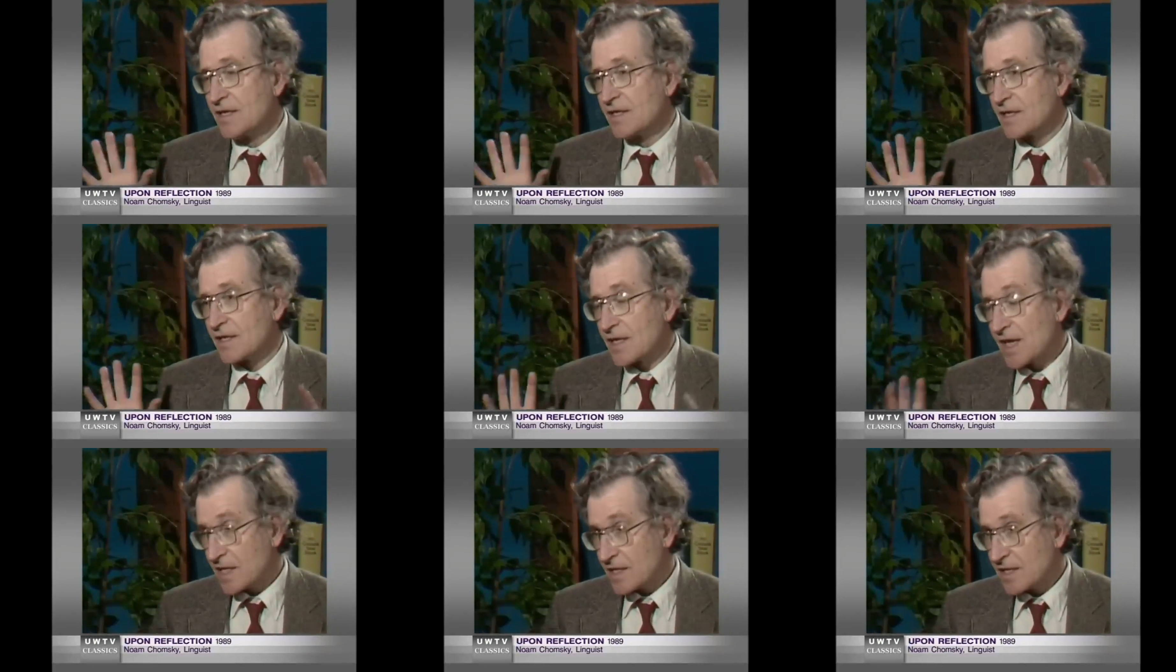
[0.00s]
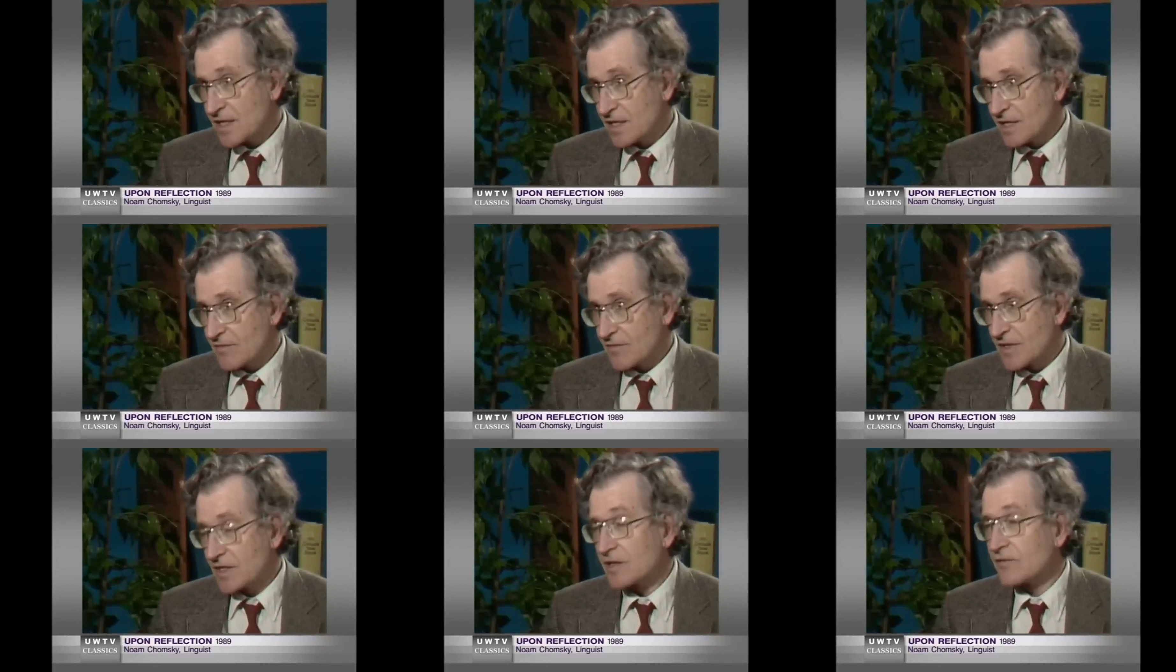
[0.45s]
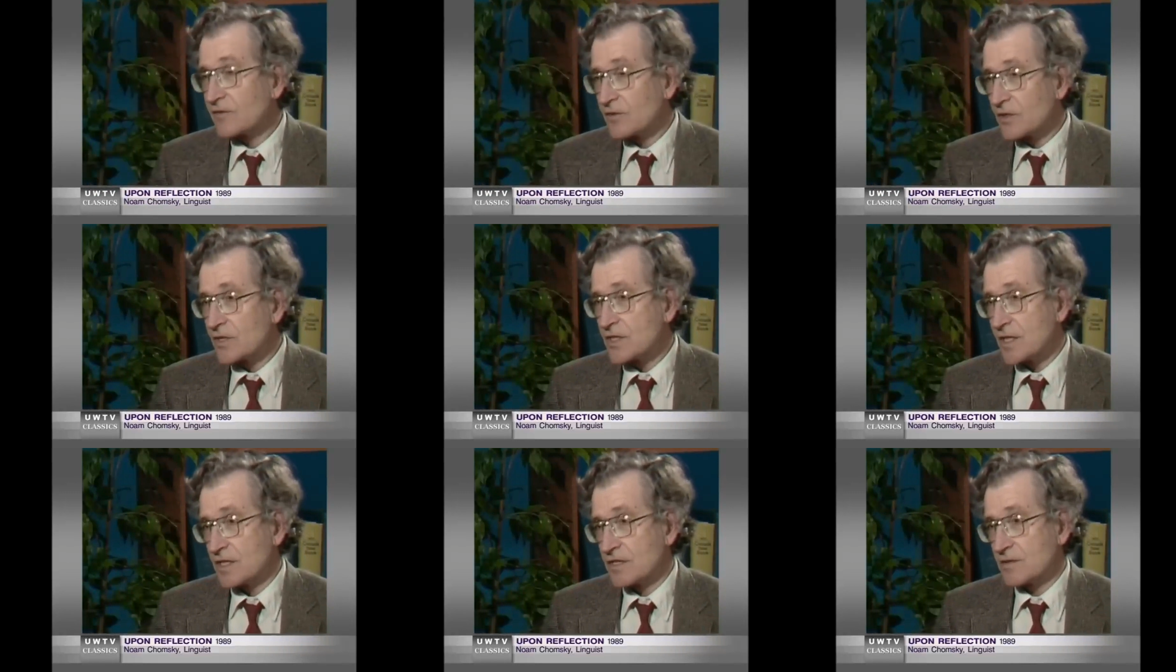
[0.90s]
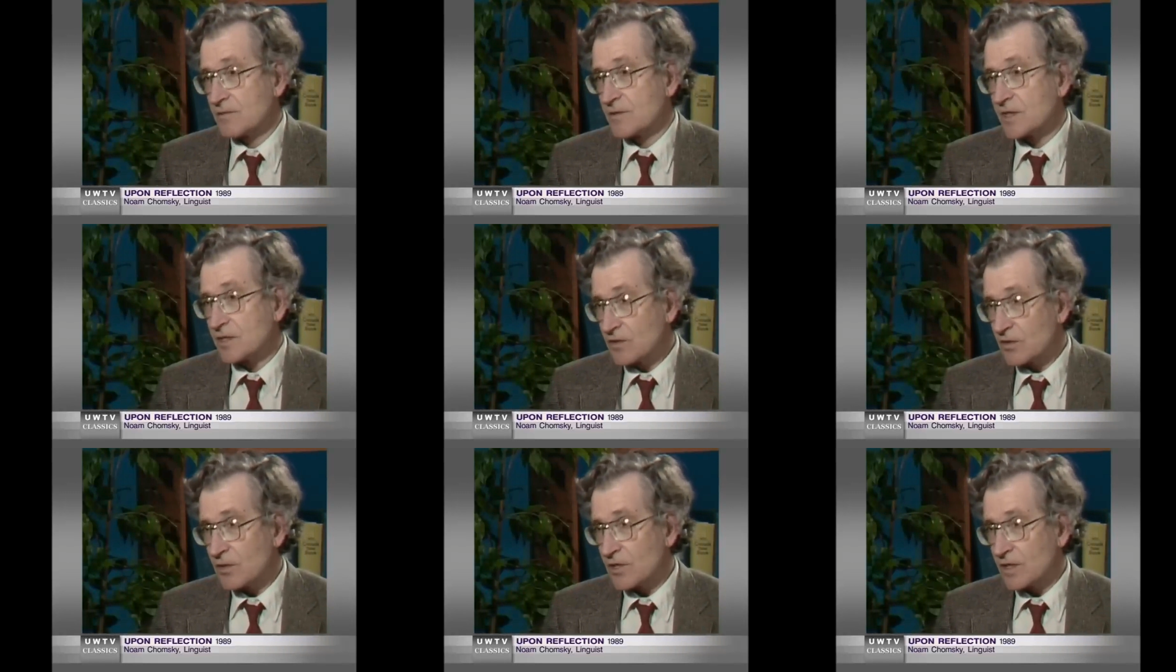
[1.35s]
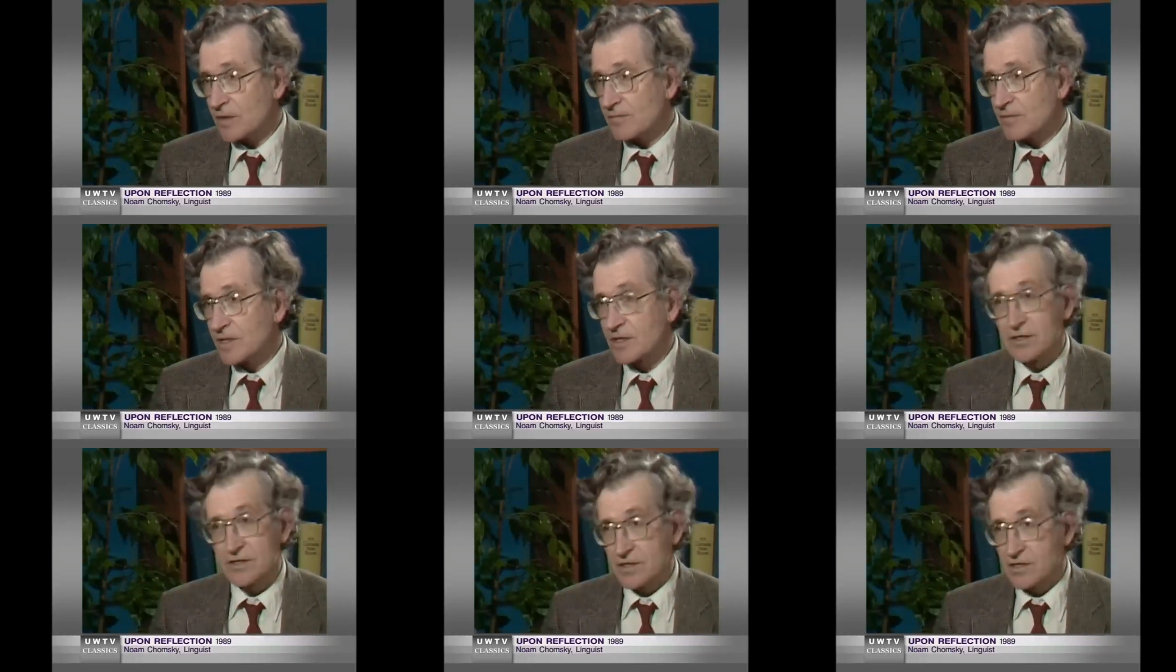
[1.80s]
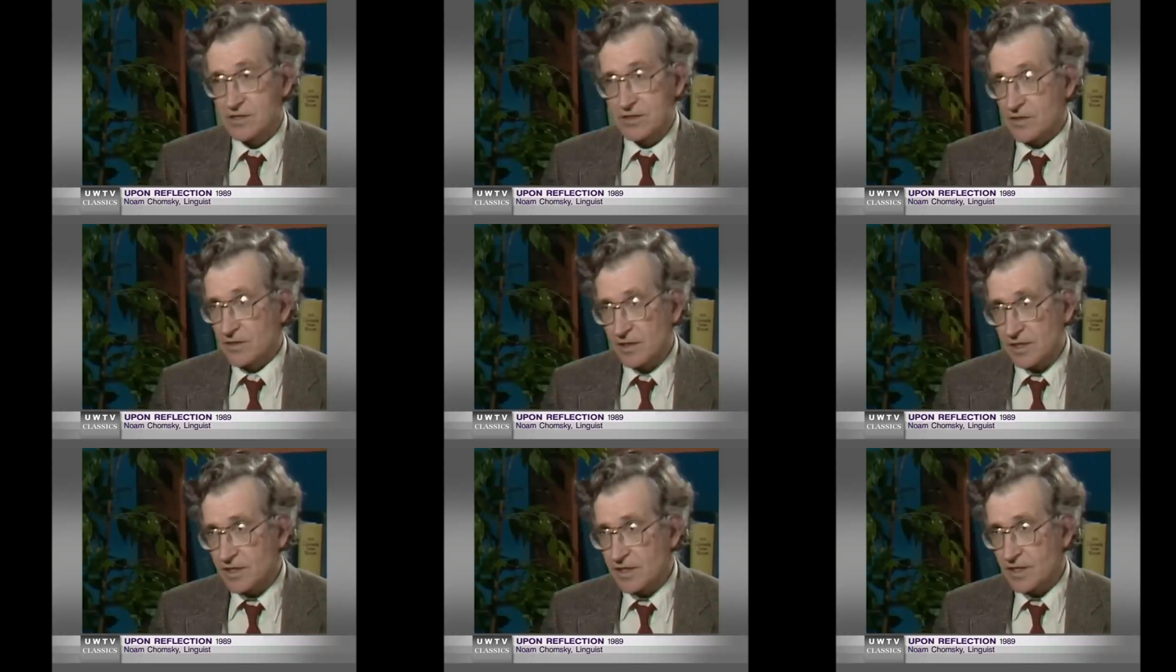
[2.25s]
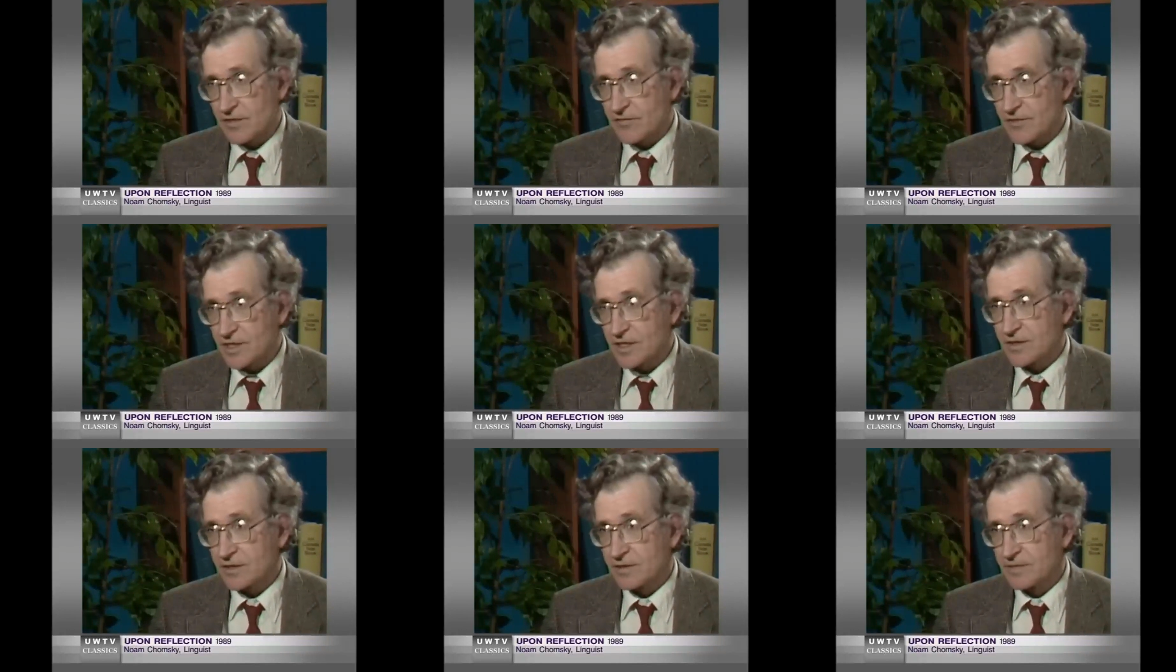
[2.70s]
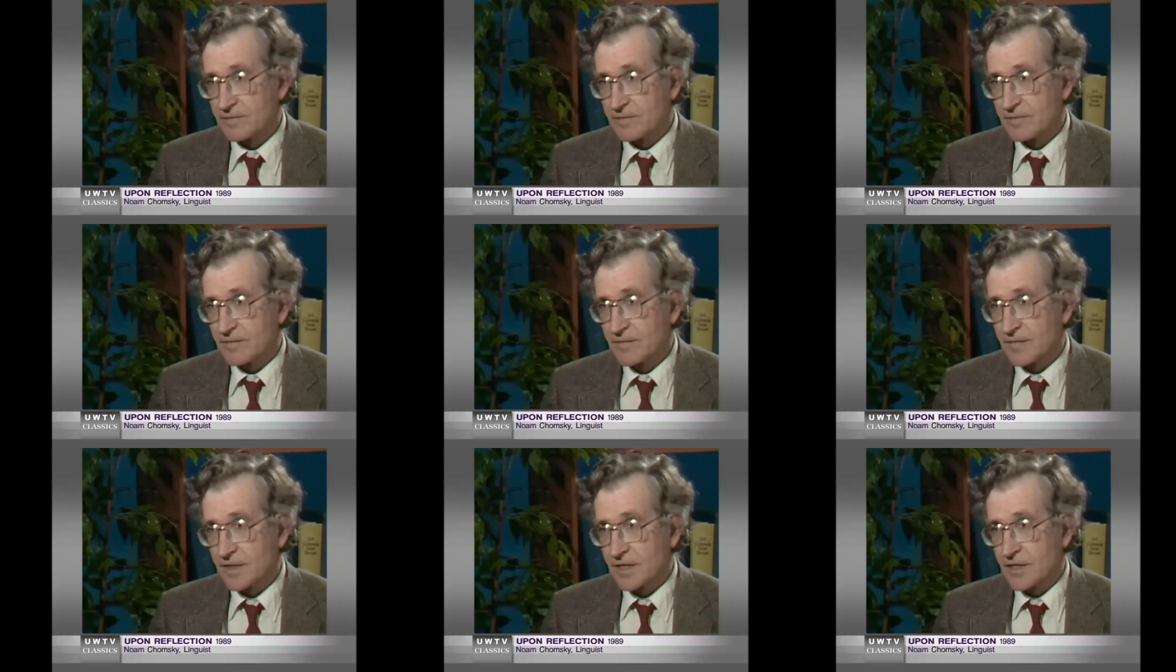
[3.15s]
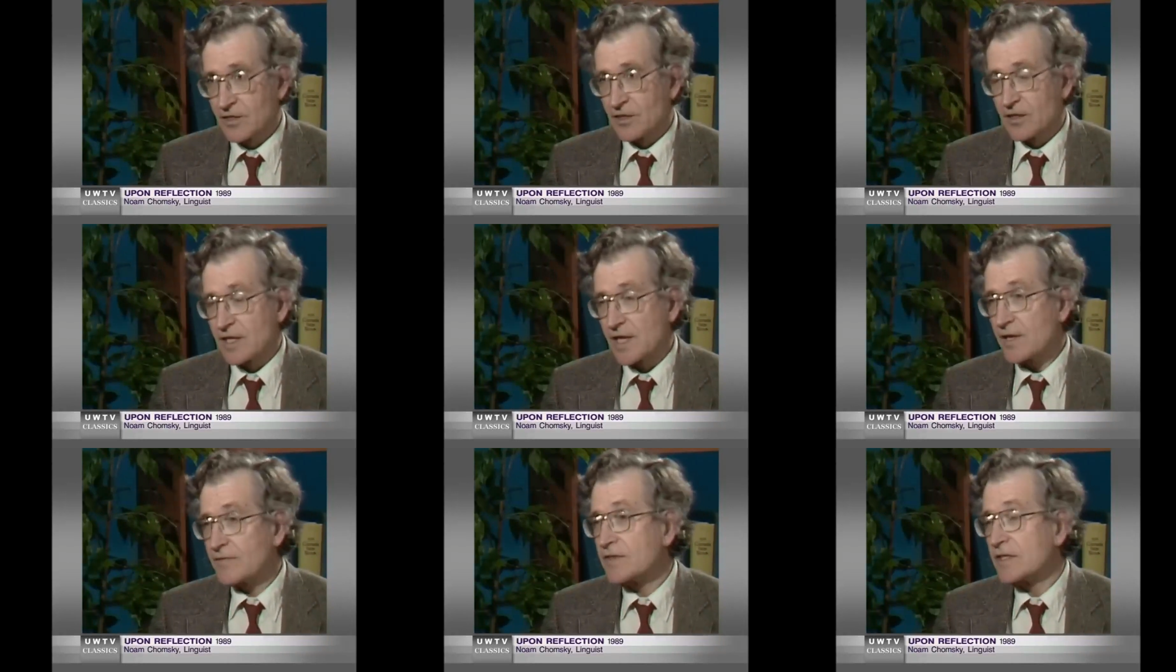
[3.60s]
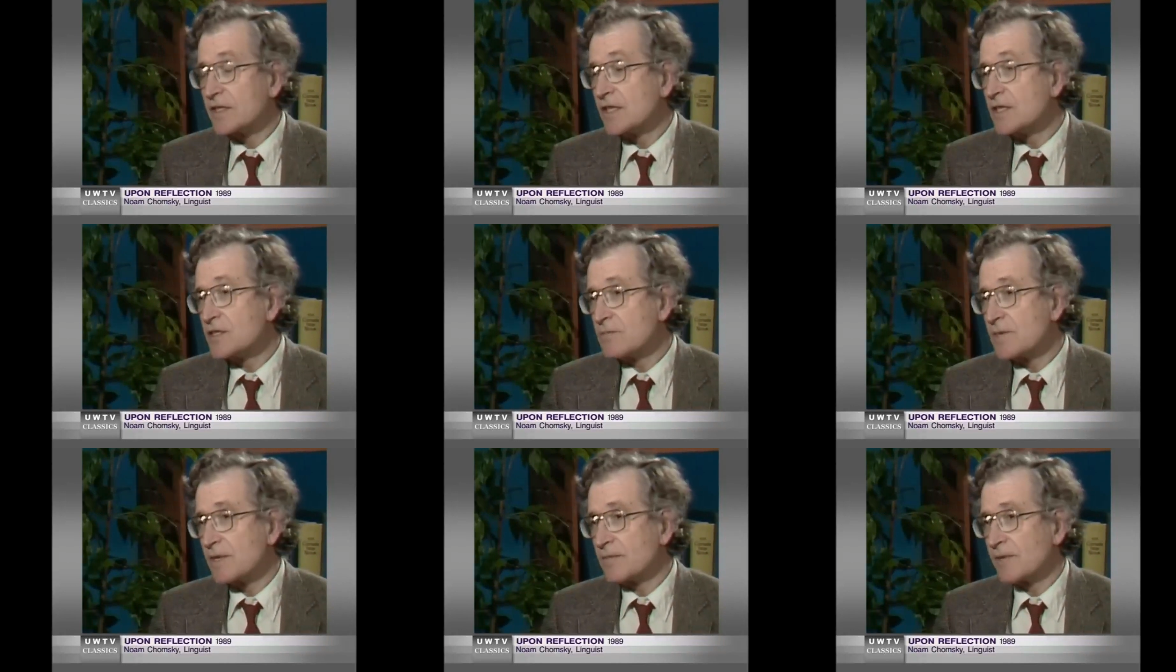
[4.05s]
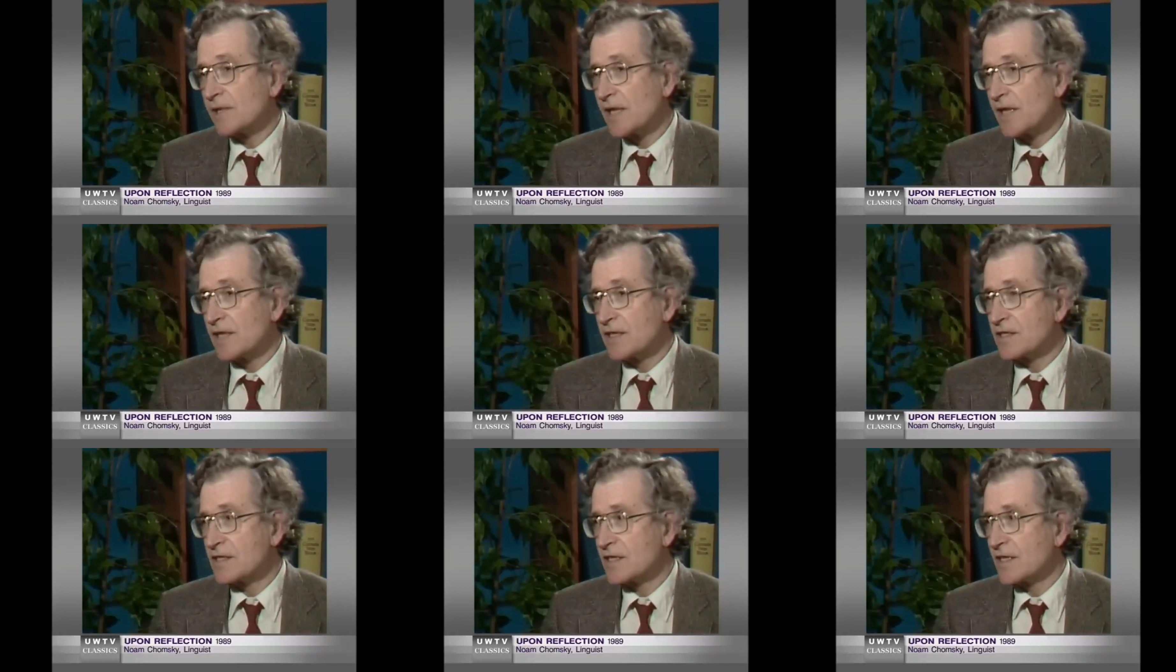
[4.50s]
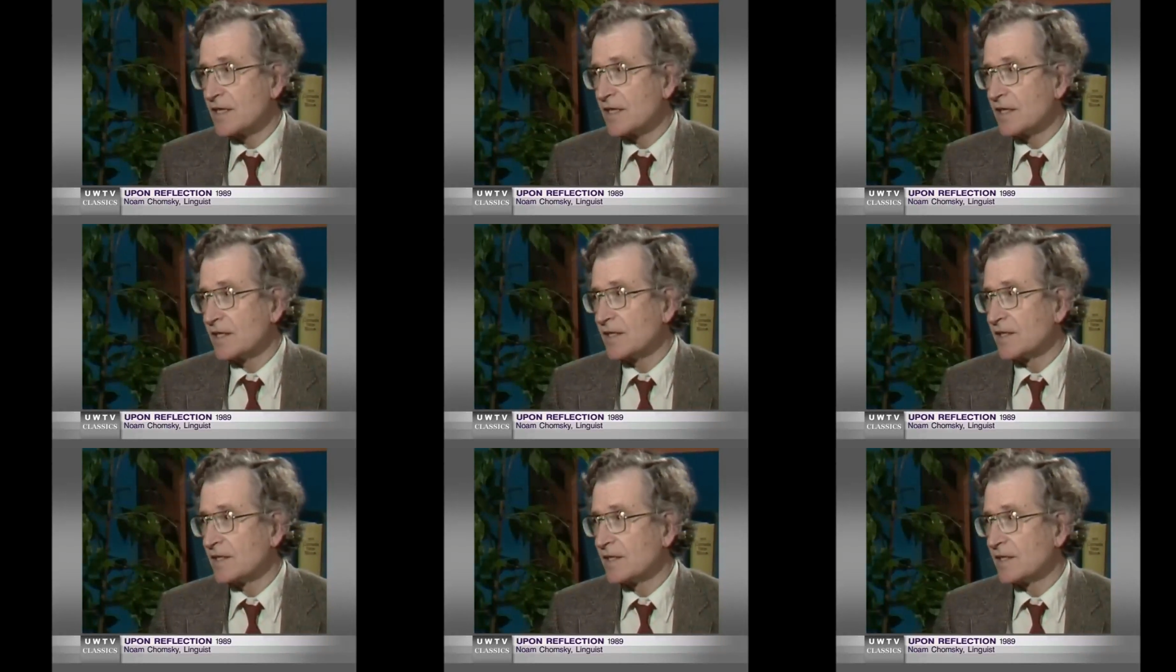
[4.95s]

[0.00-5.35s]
Now that kind of thing, of course, has to be taught because it's totally artificial. Or you have to teach people how to say